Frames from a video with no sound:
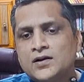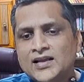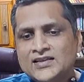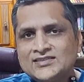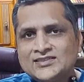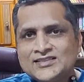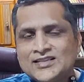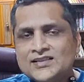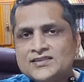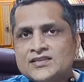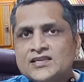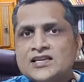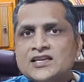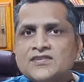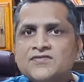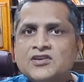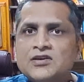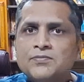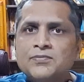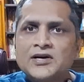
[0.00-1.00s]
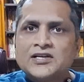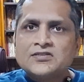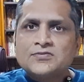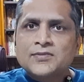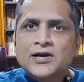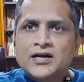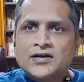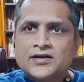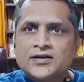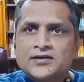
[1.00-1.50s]
Let's take the EV bus
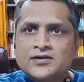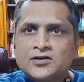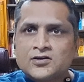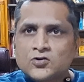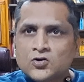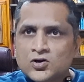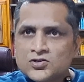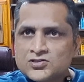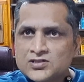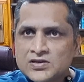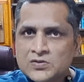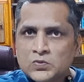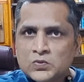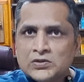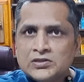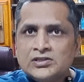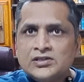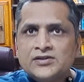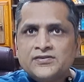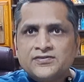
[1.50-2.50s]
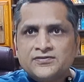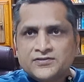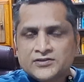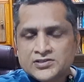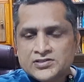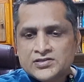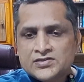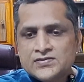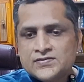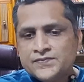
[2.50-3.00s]
market across the world
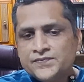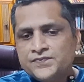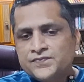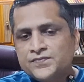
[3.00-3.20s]
first.